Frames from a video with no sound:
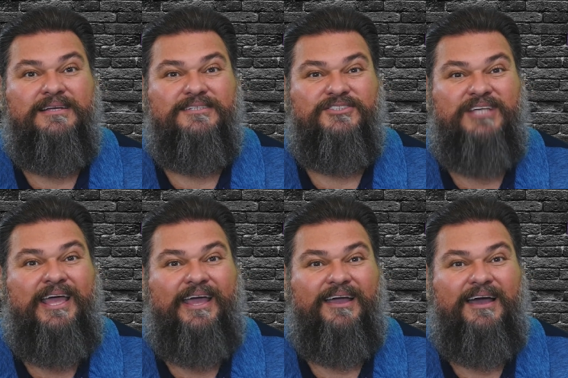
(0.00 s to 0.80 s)

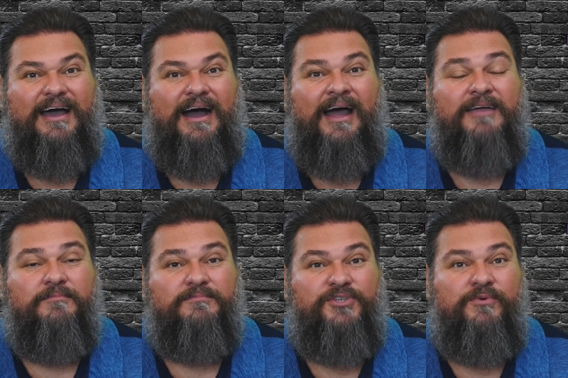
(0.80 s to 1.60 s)
saying, I
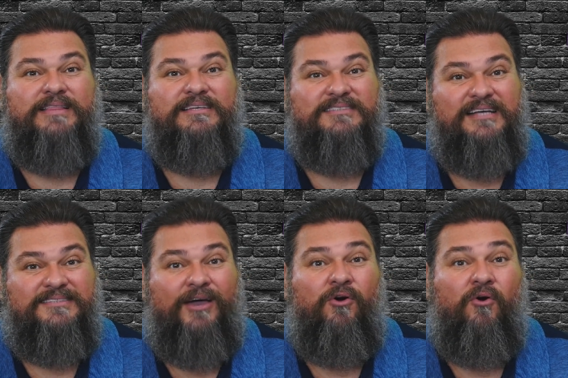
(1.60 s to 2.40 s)
am doing this
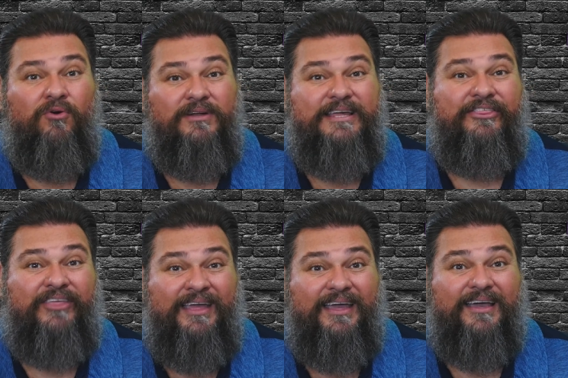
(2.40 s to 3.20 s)
as a holy
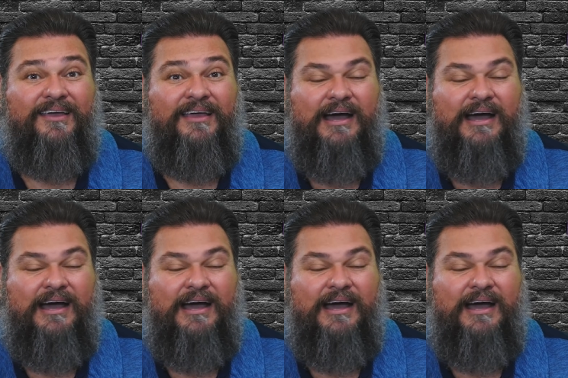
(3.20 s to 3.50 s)
thing?